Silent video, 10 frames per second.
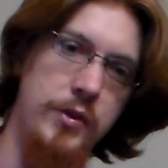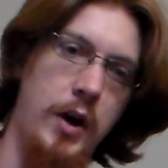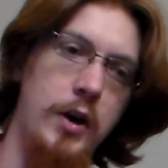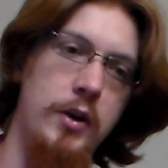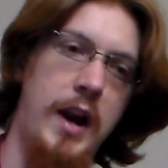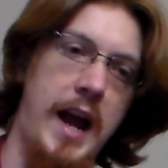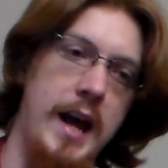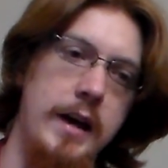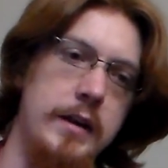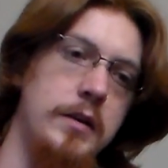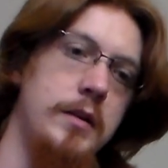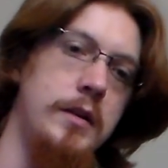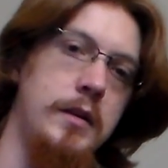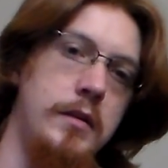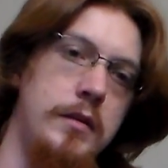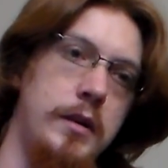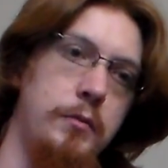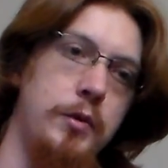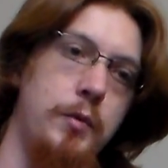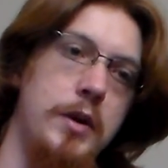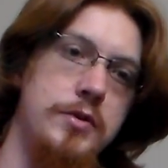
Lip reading: daughter was